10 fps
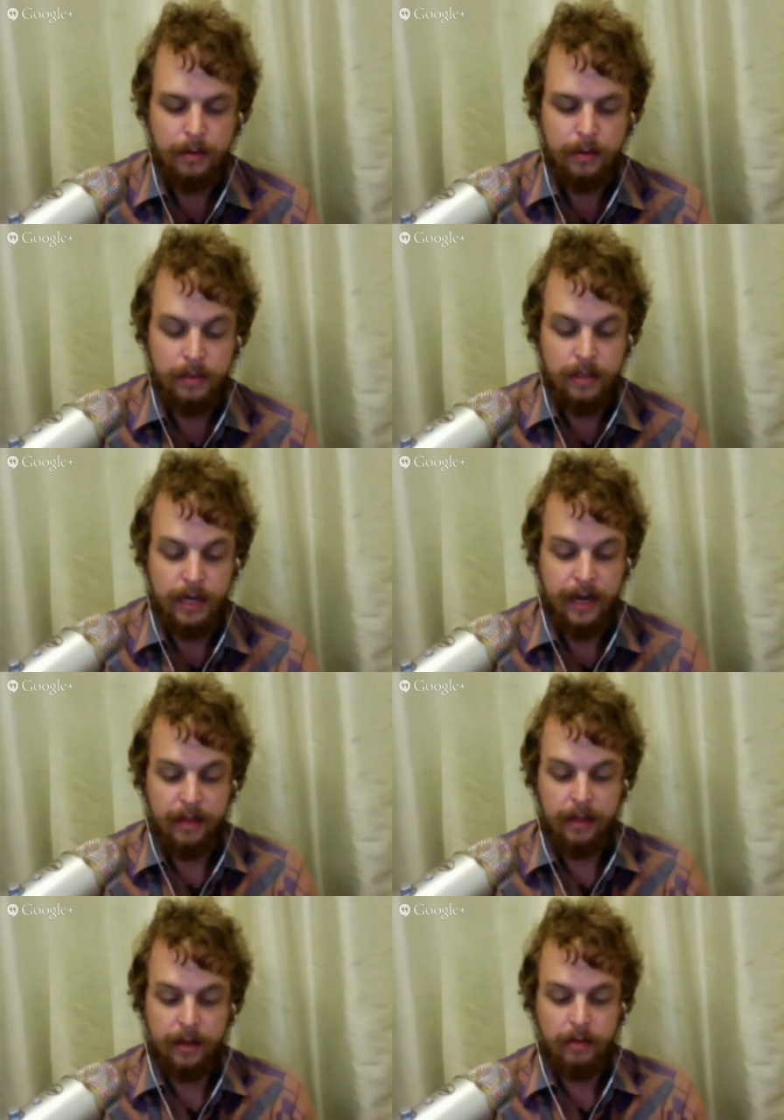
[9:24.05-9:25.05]
which I
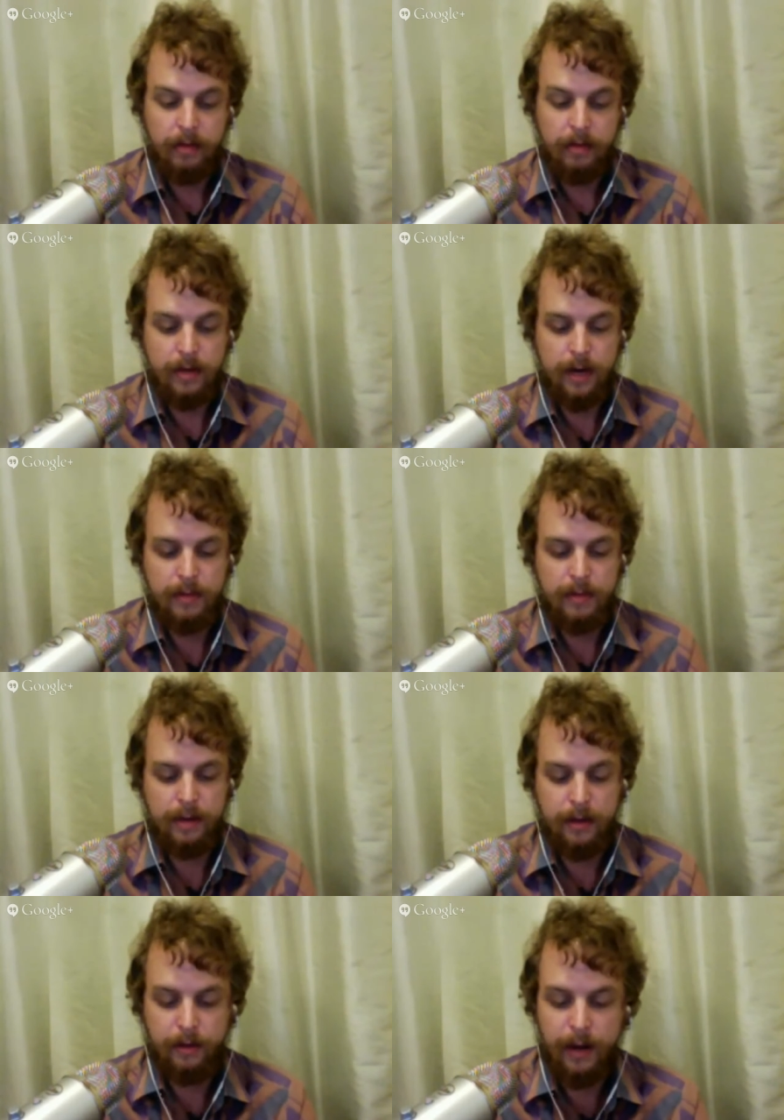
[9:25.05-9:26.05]
think you described it
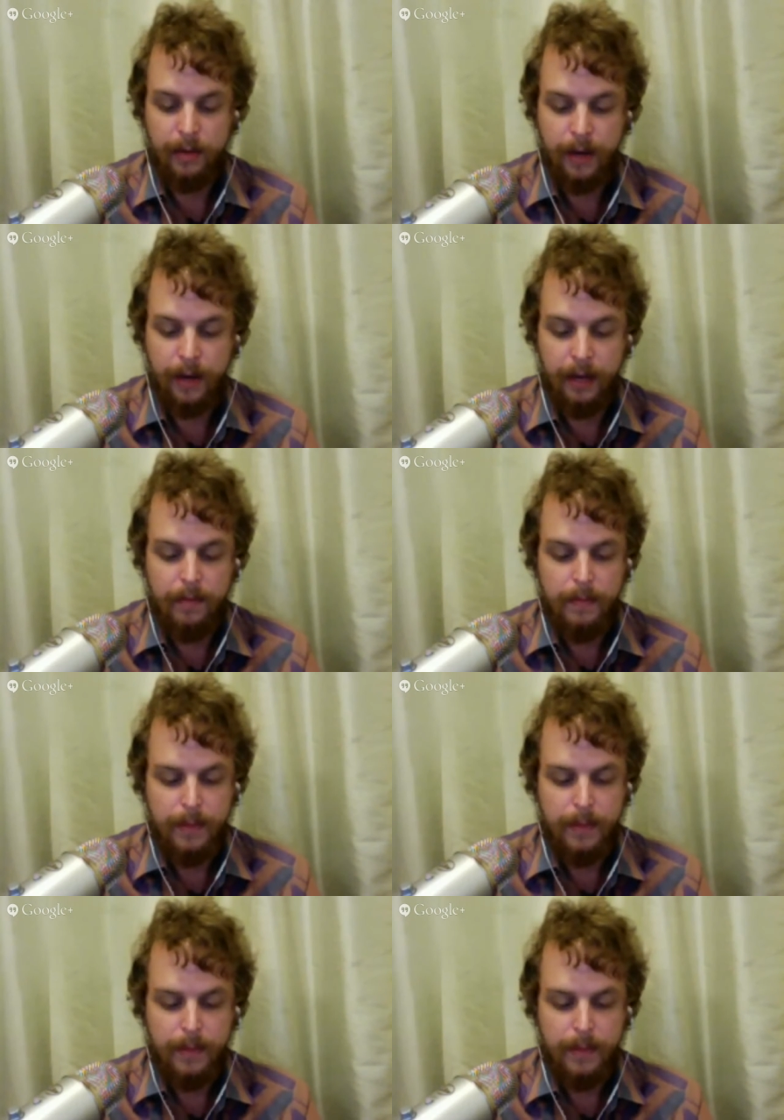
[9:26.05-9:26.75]
in a great way.